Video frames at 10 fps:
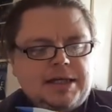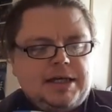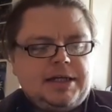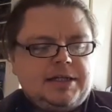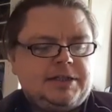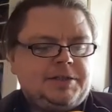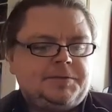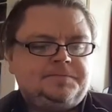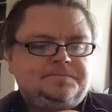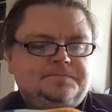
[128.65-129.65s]

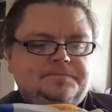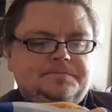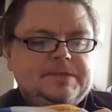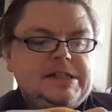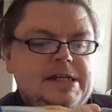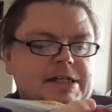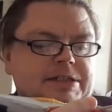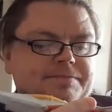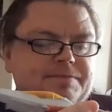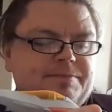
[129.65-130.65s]

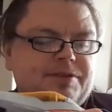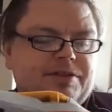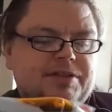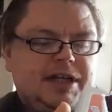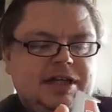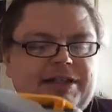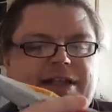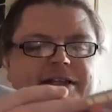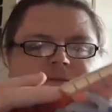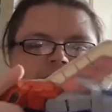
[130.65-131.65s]
Yeah, but other than that, and
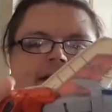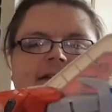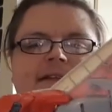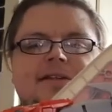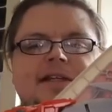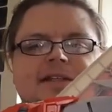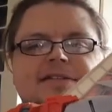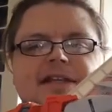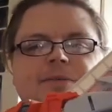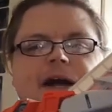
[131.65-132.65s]
you can
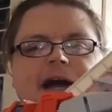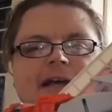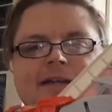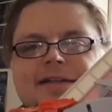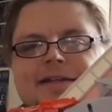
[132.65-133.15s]
see where